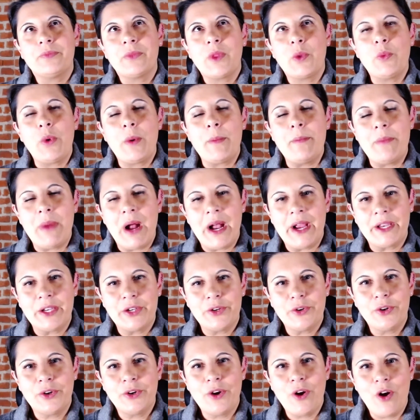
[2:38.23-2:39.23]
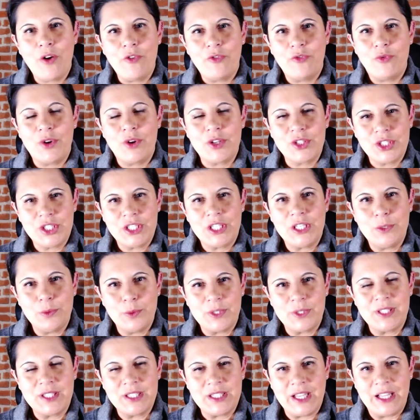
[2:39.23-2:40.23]
reminder of what she
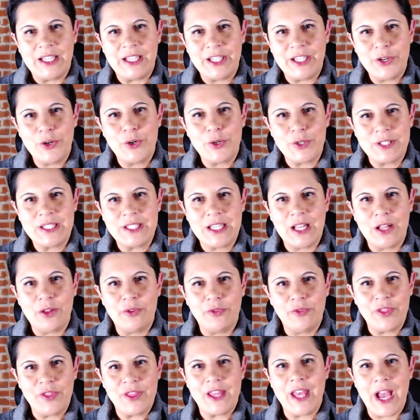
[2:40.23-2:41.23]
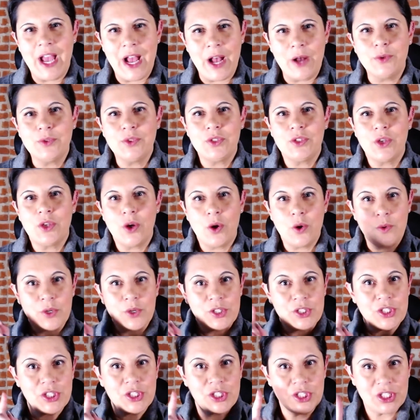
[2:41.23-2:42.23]
was telling herself now. So
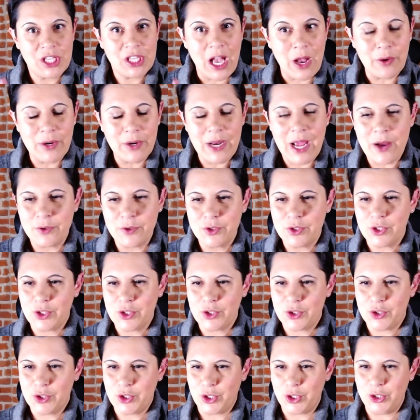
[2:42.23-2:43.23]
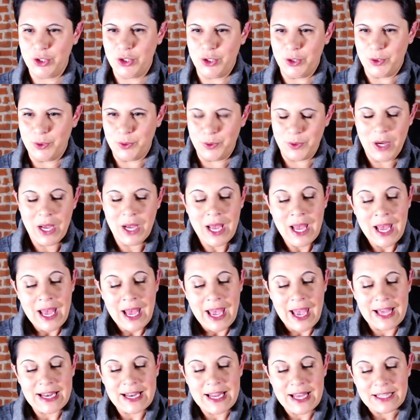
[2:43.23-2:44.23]
shout out to you.
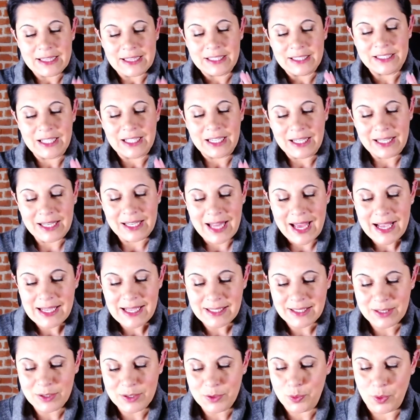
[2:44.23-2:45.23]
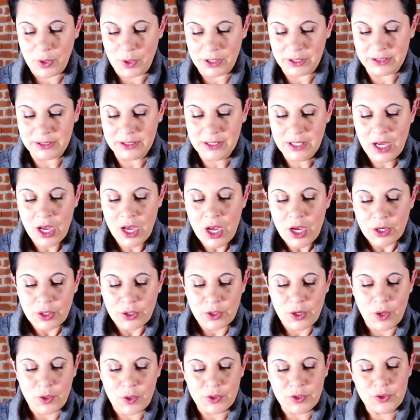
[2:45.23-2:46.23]
And then the last one
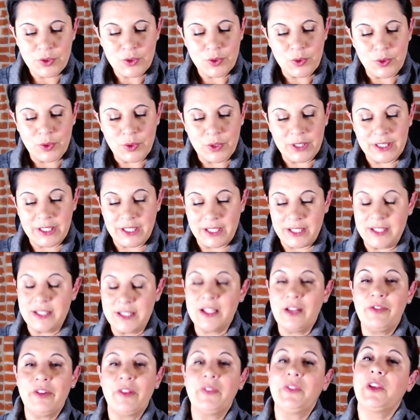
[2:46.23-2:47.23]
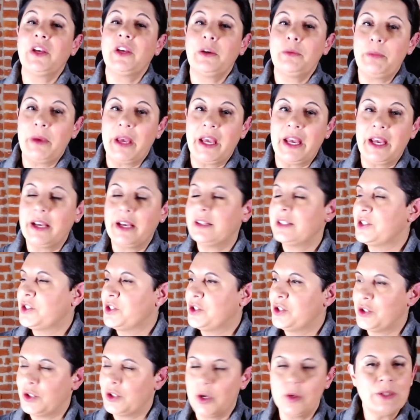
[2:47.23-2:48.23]
goes to Christa van der Meer.
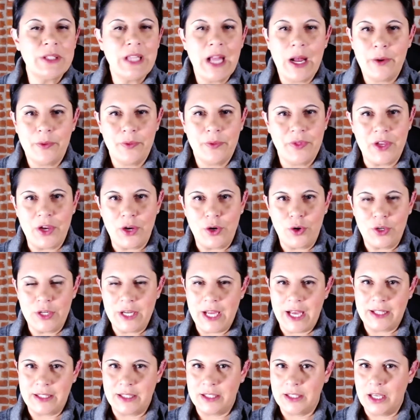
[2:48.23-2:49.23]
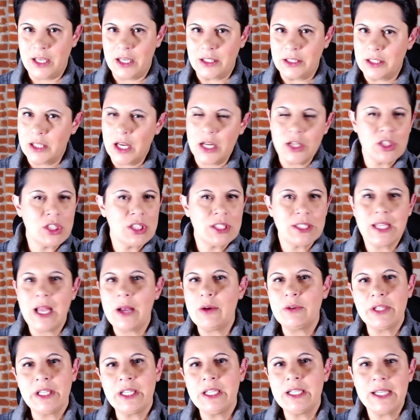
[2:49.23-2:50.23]
There's no doubt there. That's a Dutch
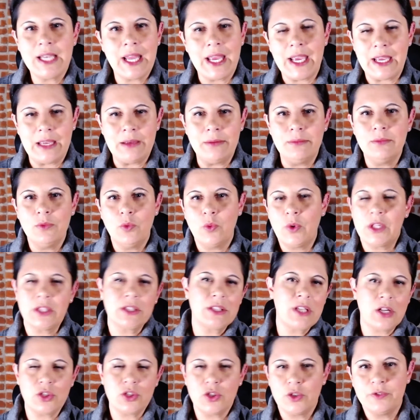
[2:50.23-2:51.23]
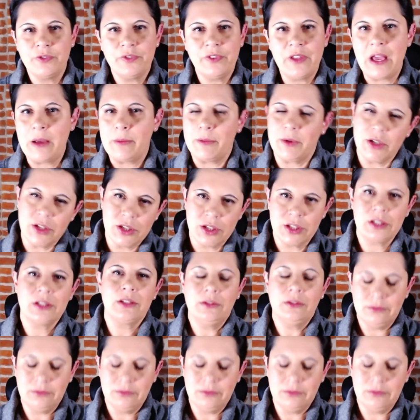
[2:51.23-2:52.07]
sounding name. Well, Dutch or Flemish.